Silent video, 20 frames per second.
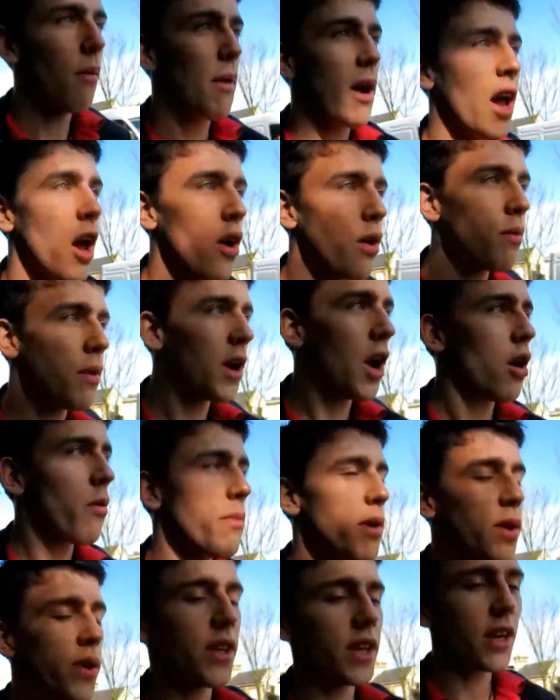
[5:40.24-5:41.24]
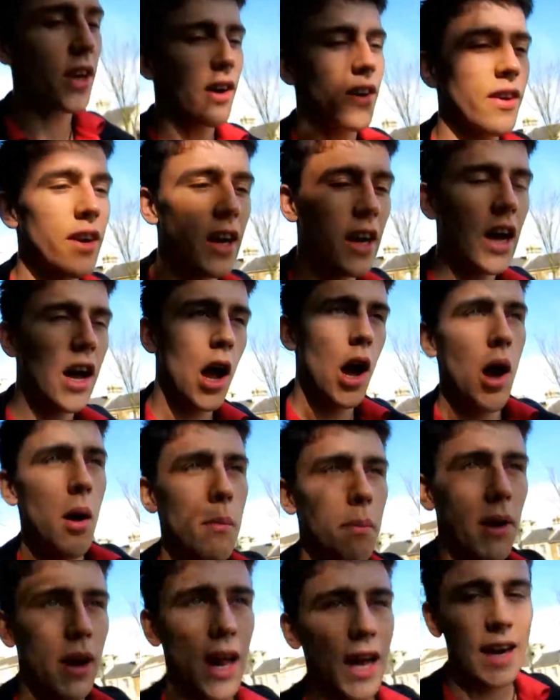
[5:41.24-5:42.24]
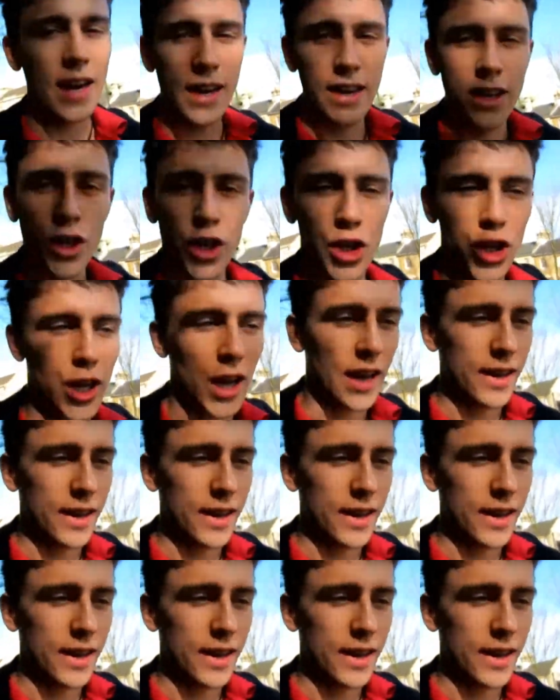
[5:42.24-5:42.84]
my own with no music on, planning shit.